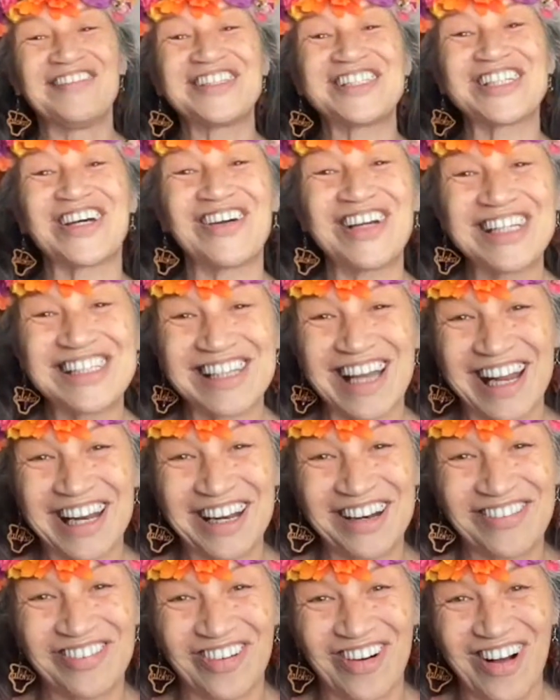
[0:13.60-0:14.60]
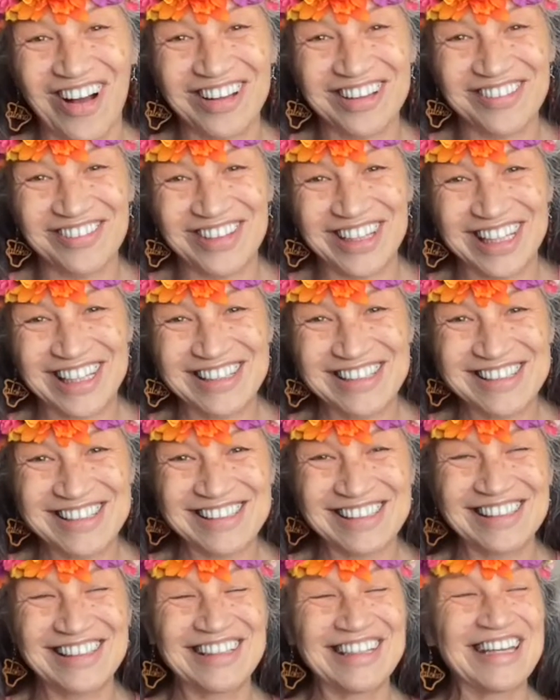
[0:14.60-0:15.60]
so excited for all of
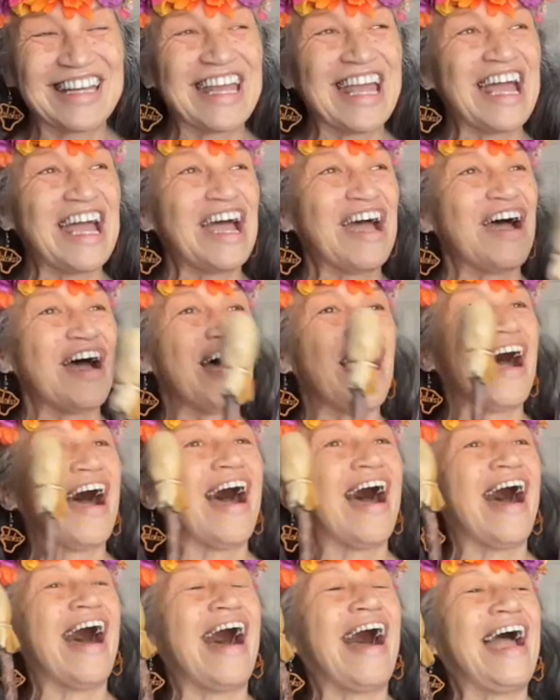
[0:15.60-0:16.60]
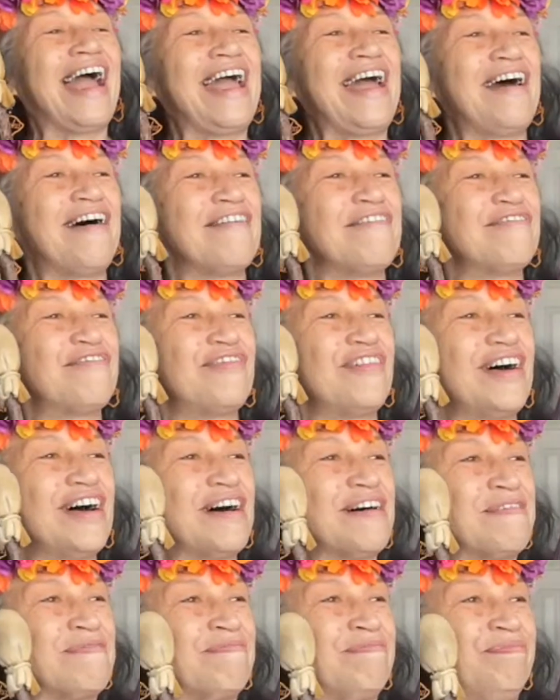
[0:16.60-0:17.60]
this. I have
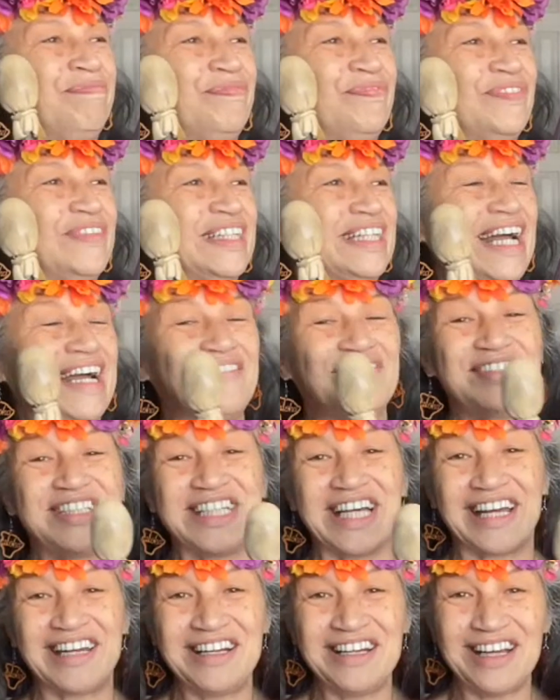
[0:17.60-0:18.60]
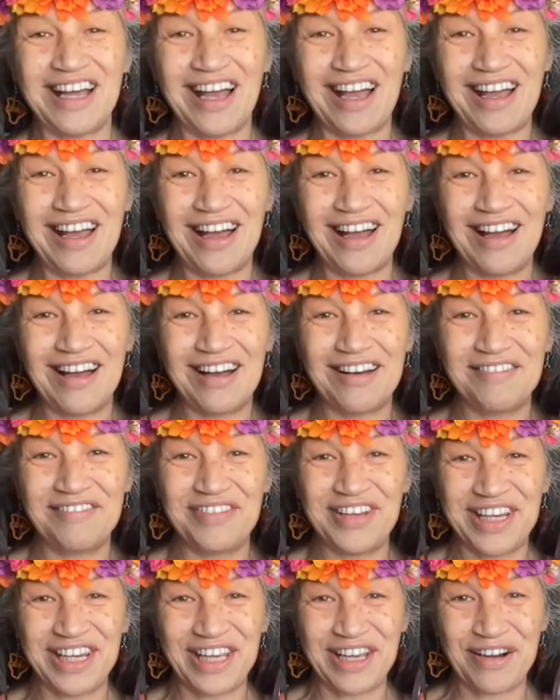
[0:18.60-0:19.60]
I've done a
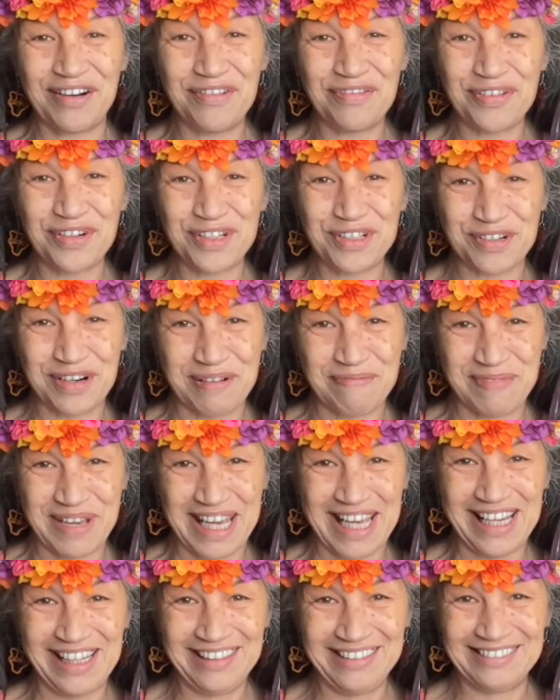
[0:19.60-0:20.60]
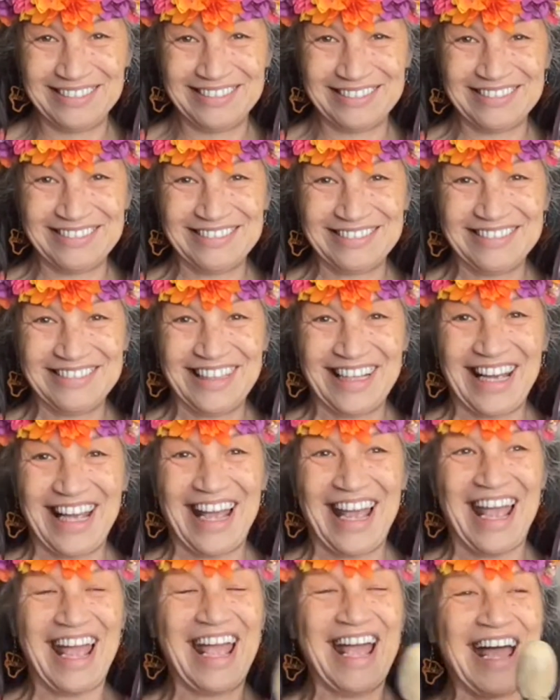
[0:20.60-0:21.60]
video for drumming,
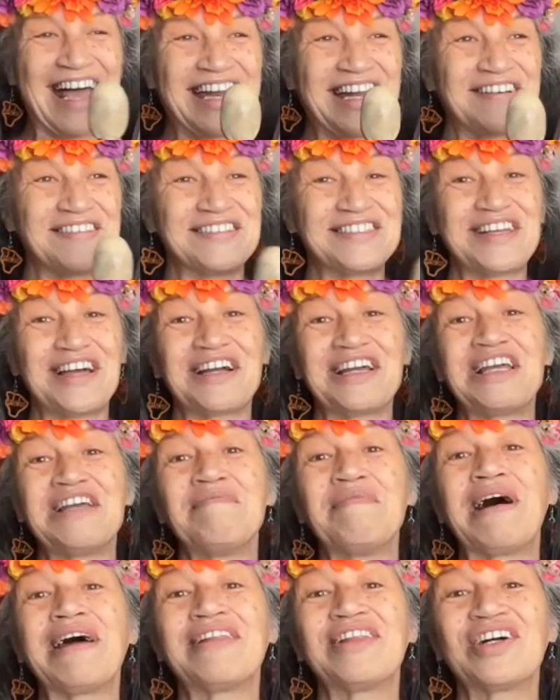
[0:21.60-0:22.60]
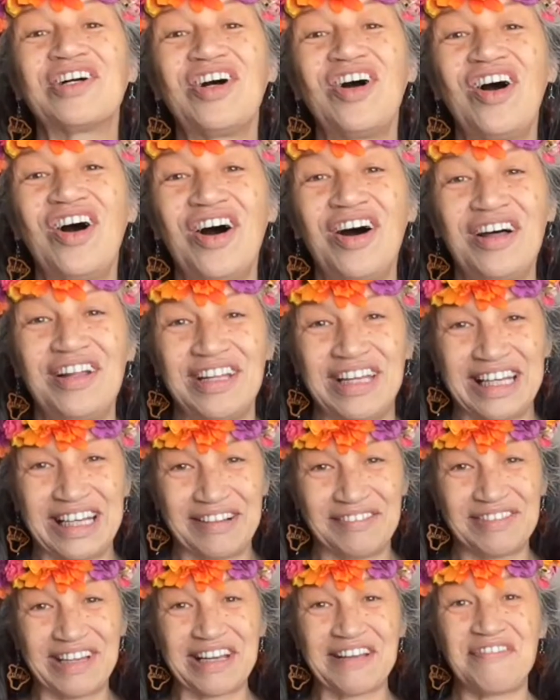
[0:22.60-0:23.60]
and I was talking about the
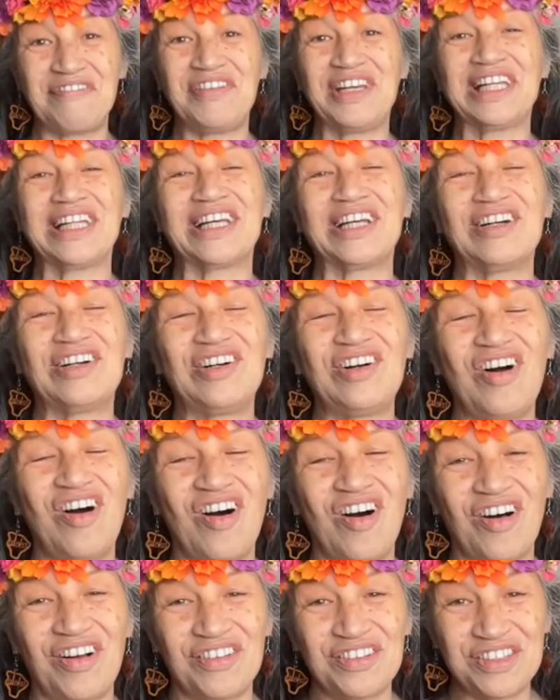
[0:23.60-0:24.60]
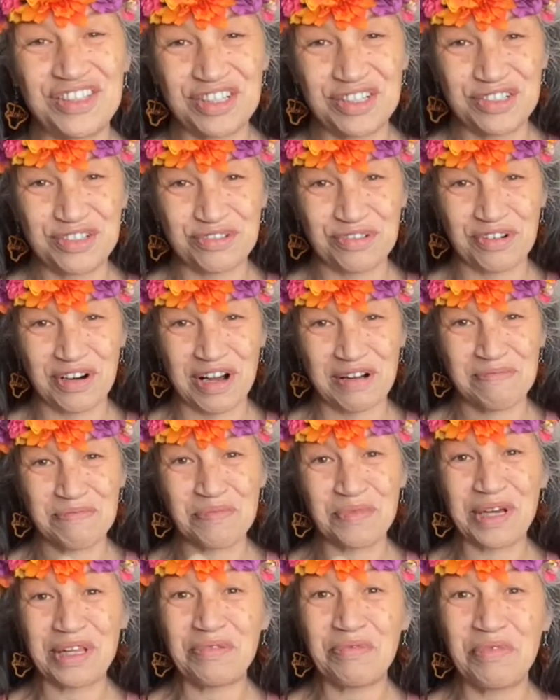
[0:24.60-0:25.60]
calling of like feeling called to
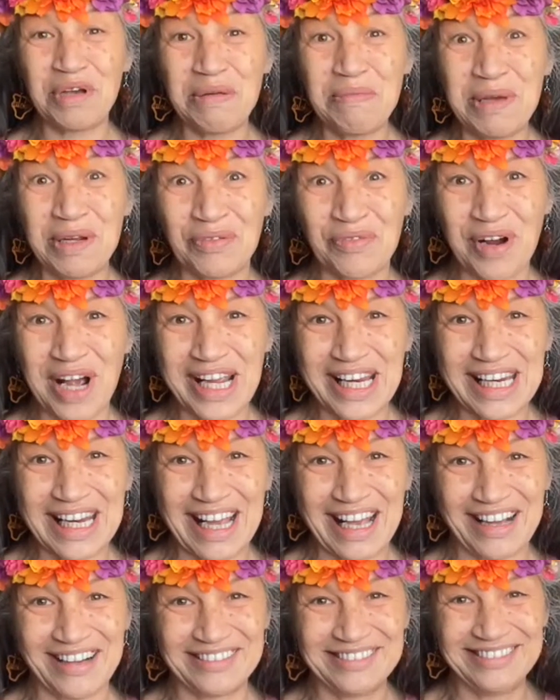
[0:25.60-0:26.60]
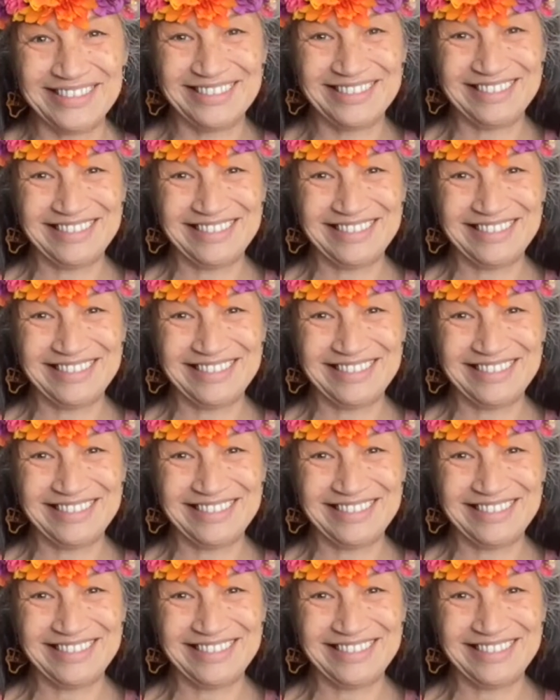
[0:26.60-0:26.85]
drum with women right now.